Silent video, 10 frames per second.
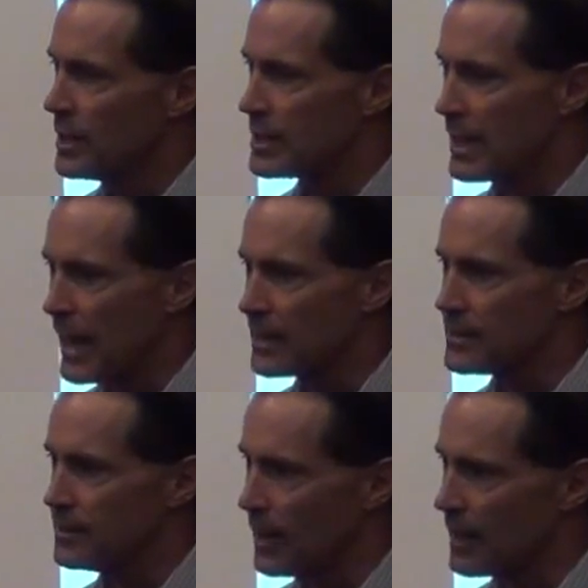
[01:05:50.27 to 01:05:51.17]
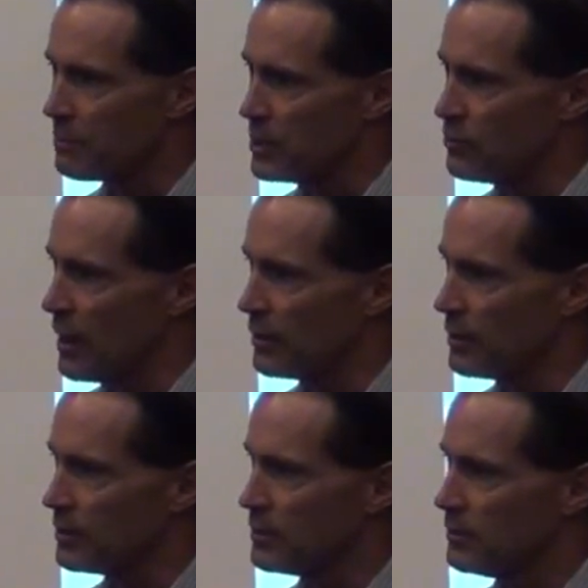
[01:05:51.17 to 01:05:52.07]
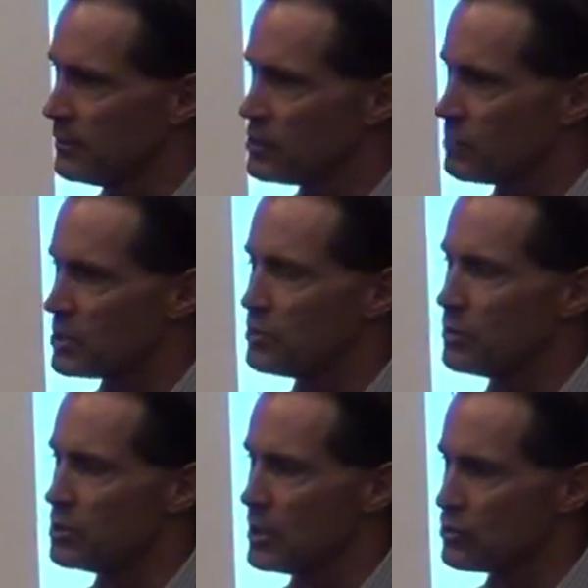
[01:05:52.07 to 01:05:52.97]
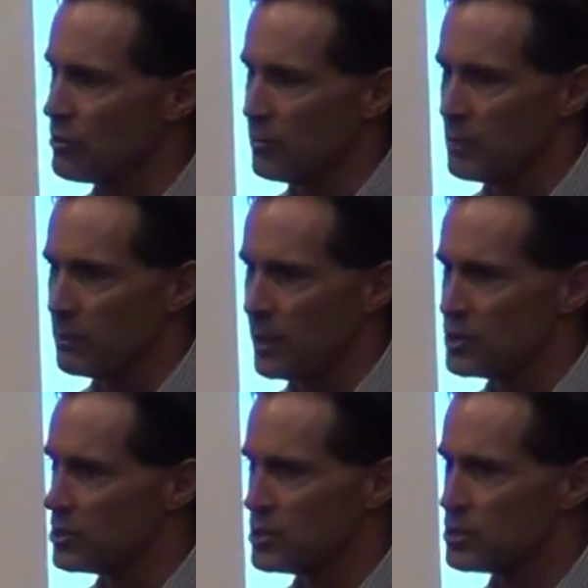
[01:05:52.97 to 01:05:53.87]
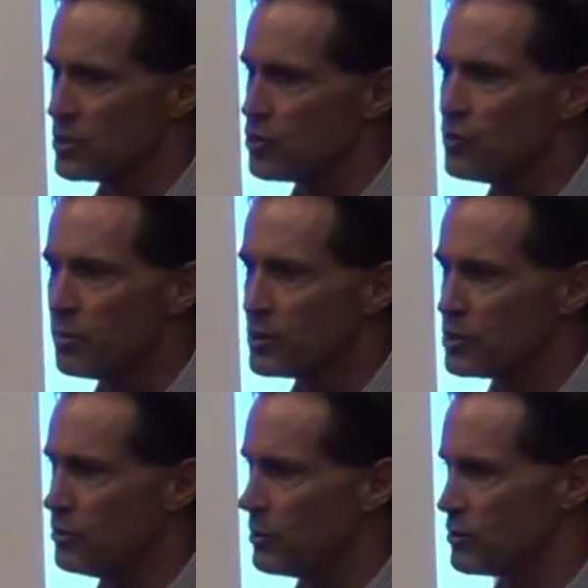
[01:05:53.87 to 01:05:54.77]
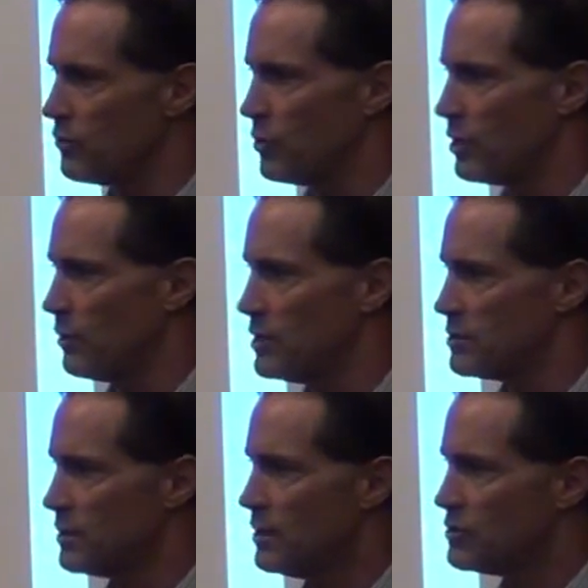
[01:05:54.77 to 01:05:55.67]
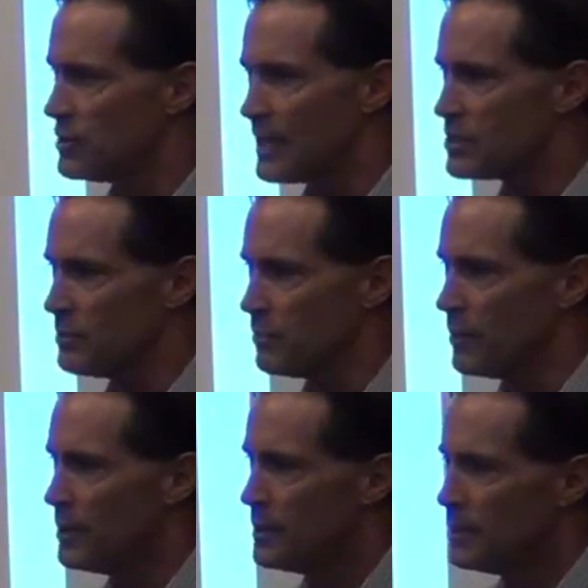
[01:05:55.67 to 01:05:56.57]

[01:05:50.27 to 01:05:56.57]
It can't not be drought here, especially with the jet stream manipulations. This is a 2 + 2 = 4 equation. It's that simple.